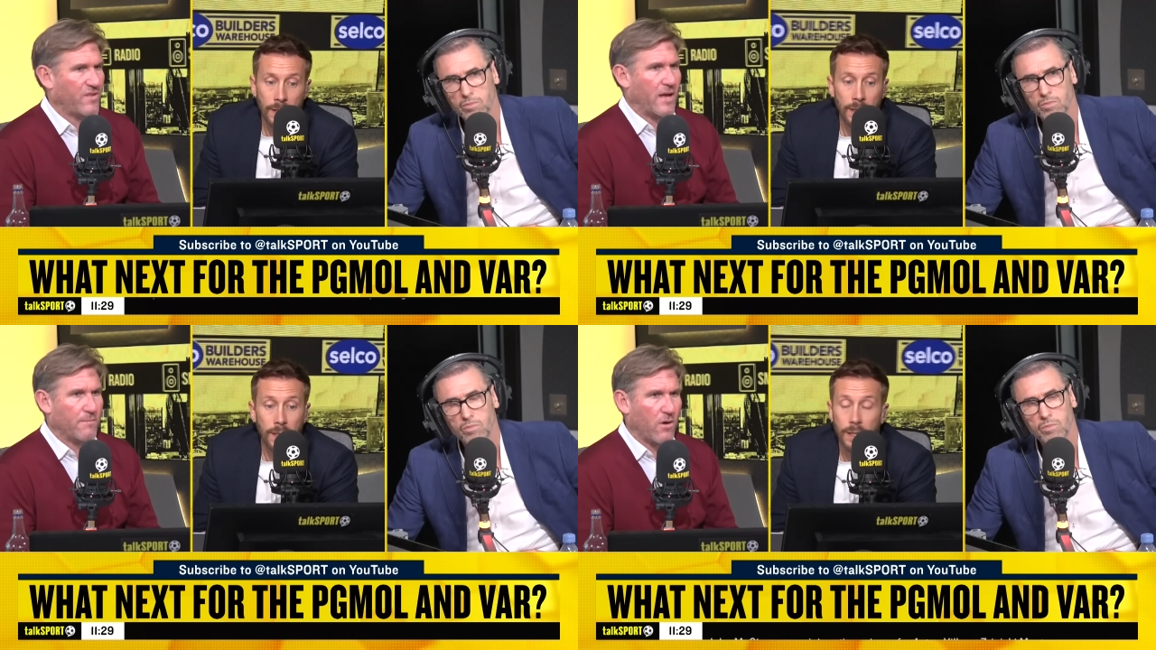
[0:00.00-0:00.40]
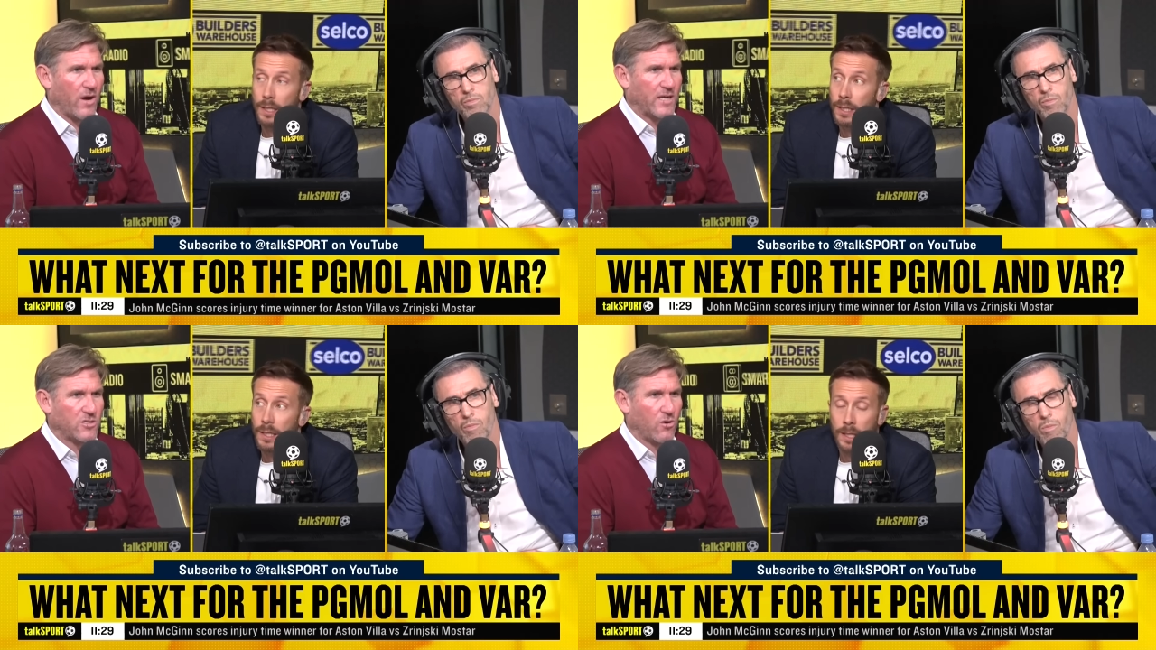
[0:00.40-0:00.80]
Speaker 1: that in
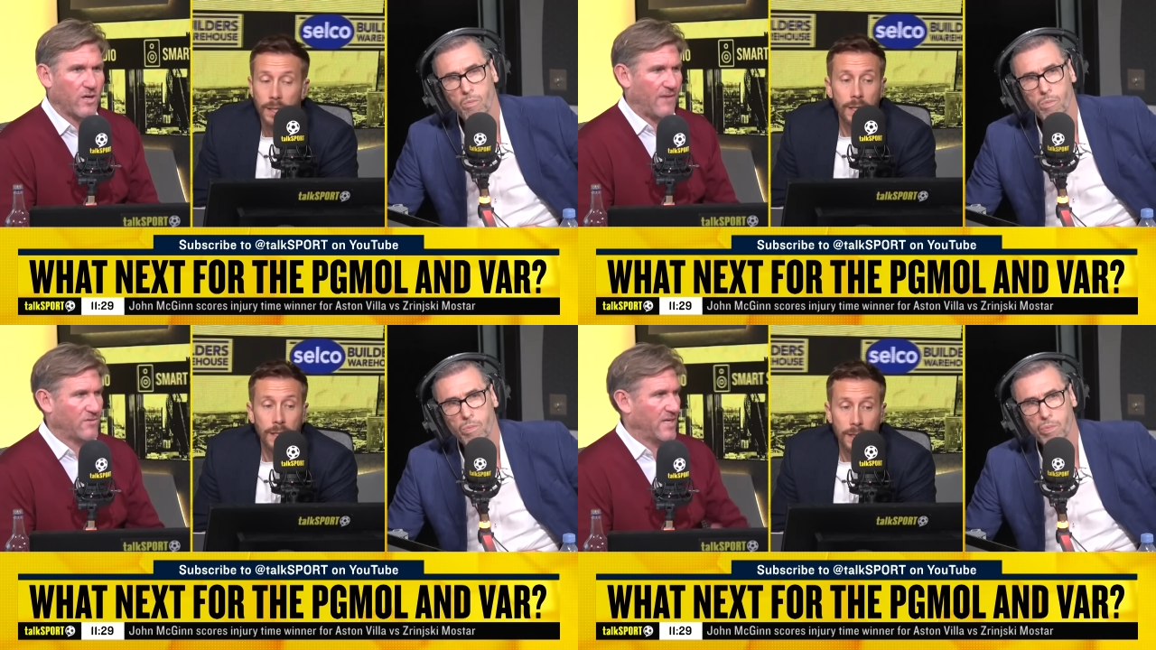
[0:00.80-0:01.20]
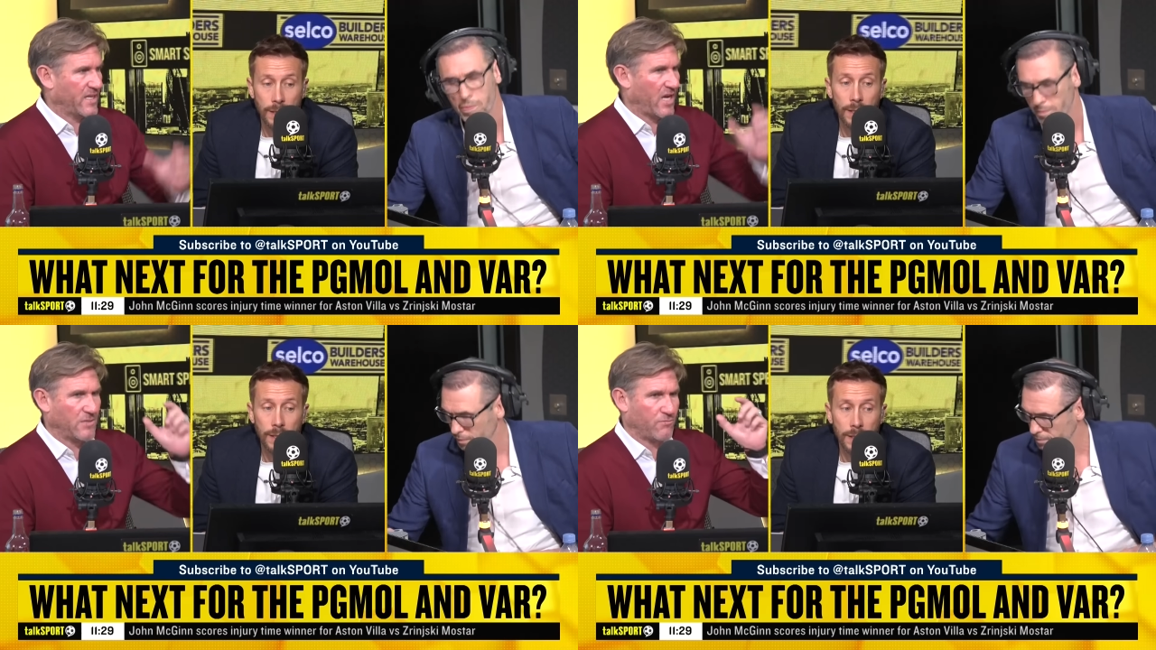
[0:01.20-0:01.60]
mind, you're going to have
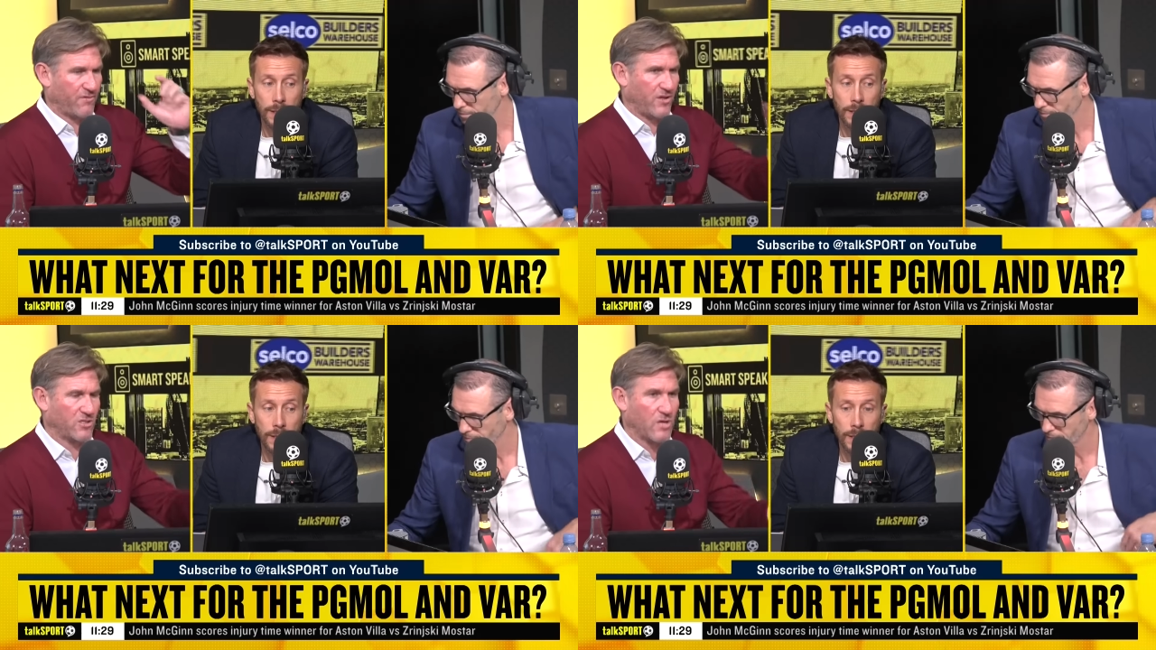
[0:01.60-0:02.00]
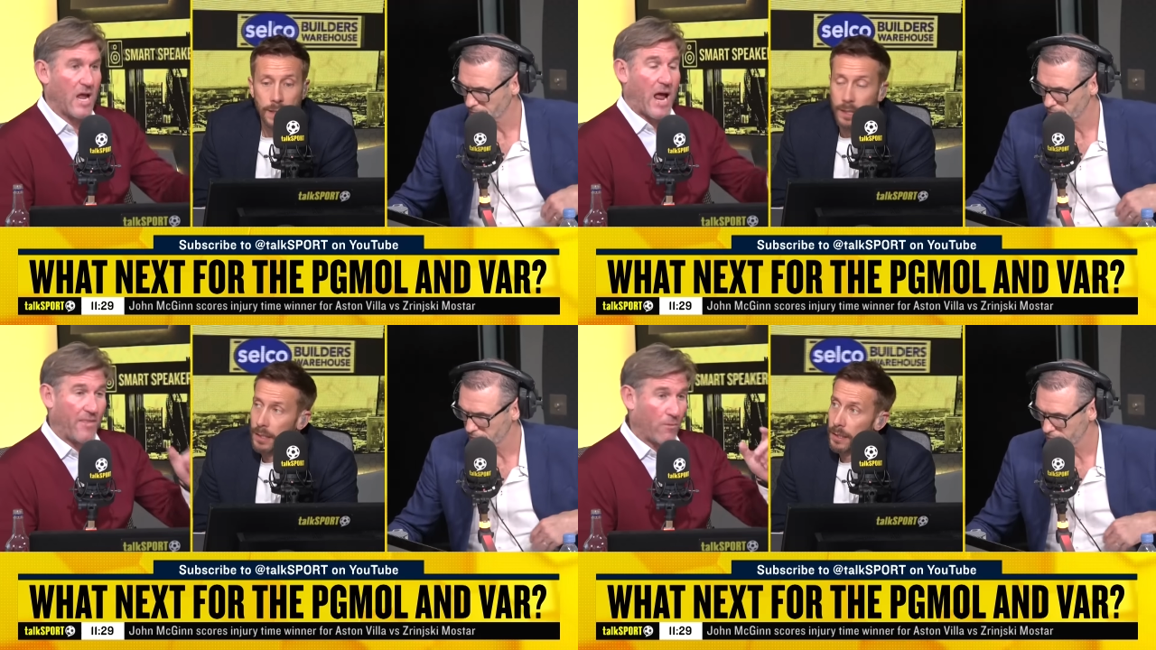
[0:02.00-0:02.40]
dedicated professionals.
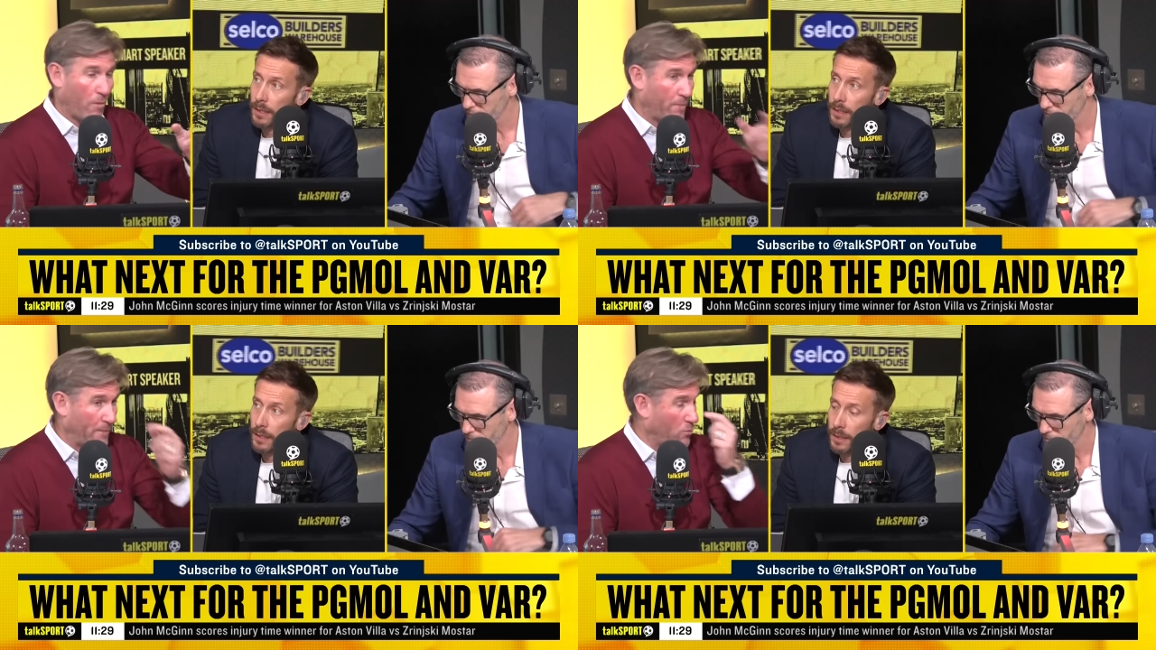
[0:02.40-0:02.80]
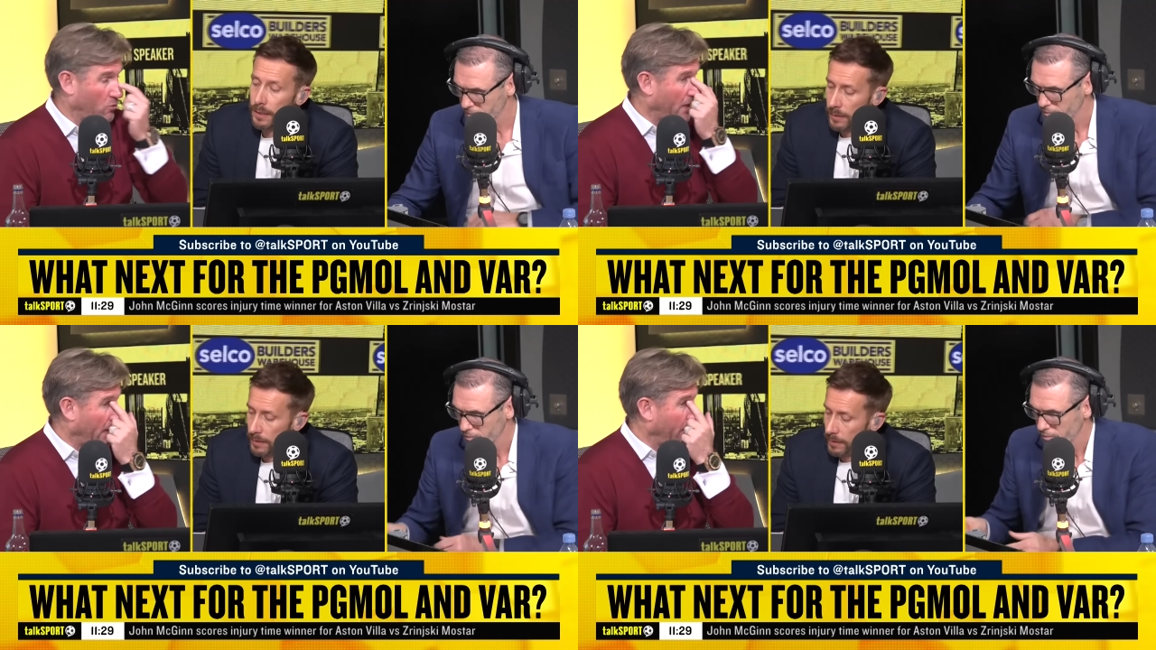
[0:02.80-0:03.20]
And then what people will
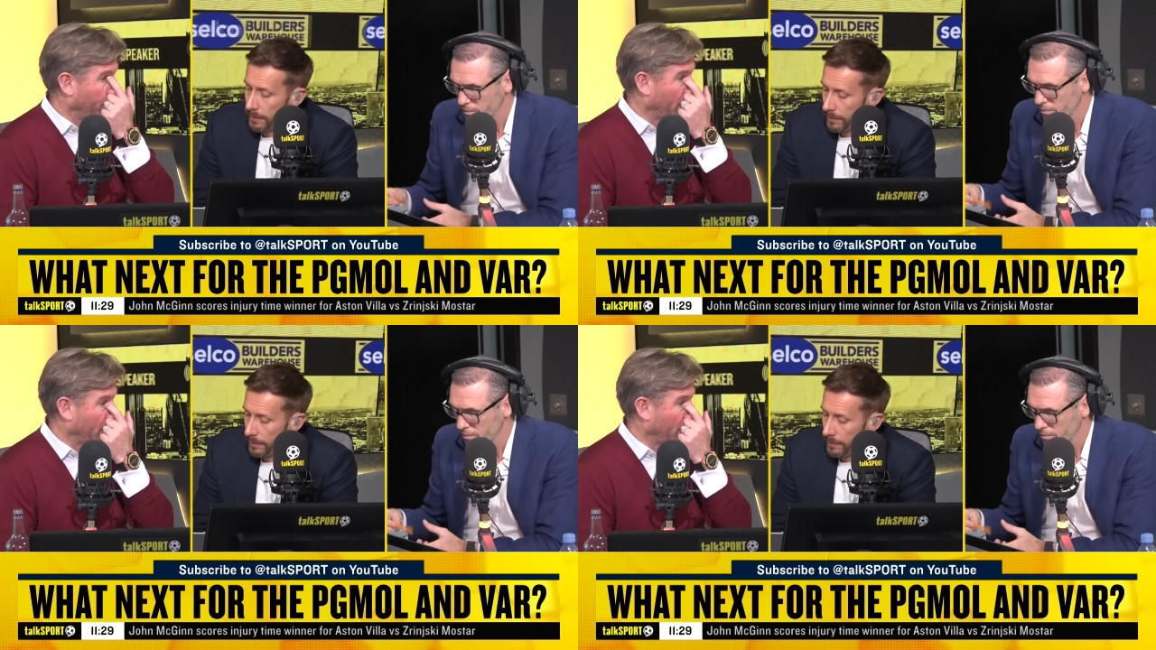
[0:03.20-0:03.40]
say,